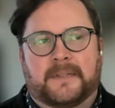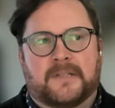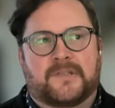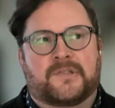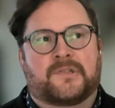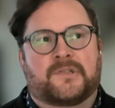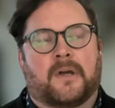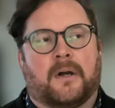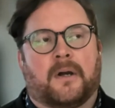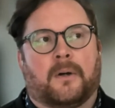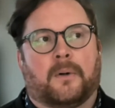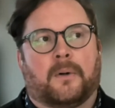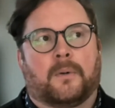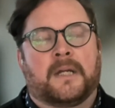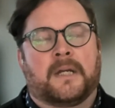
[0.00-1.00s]

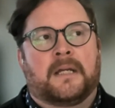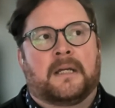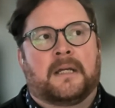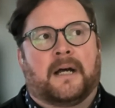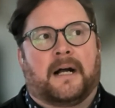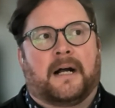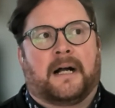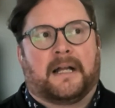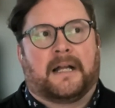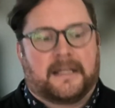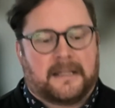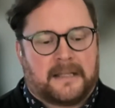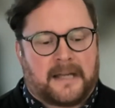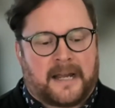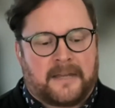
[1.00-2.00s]
So
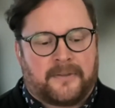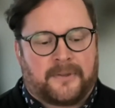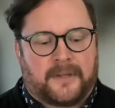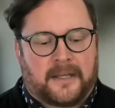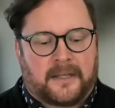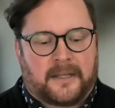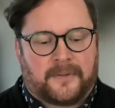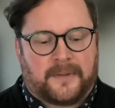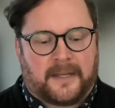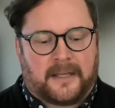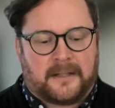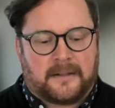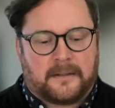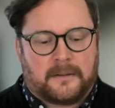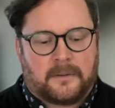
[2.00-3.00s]
I think
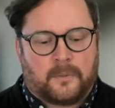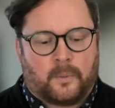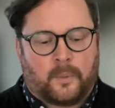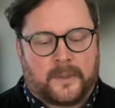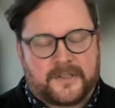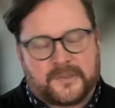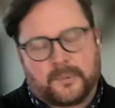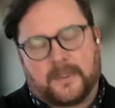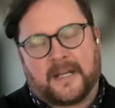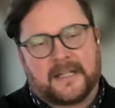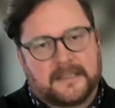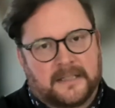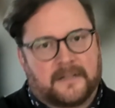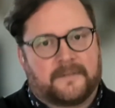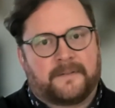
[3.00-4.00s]
that once we
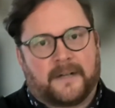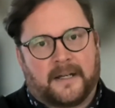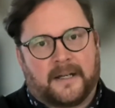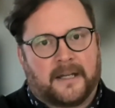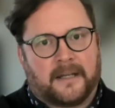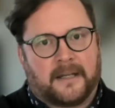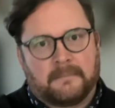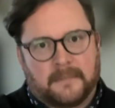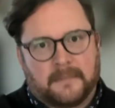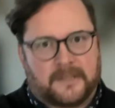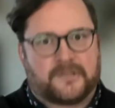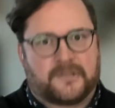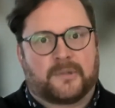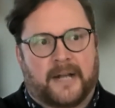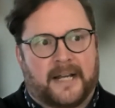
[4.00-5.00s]
identify a
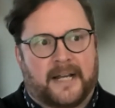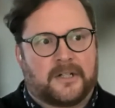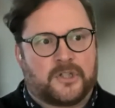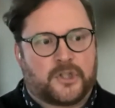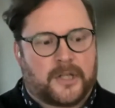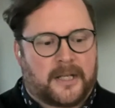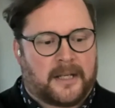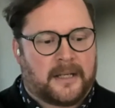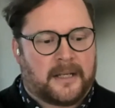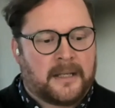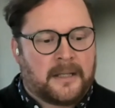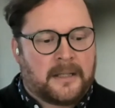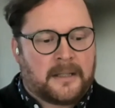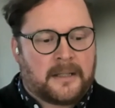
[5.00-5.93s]
strategy,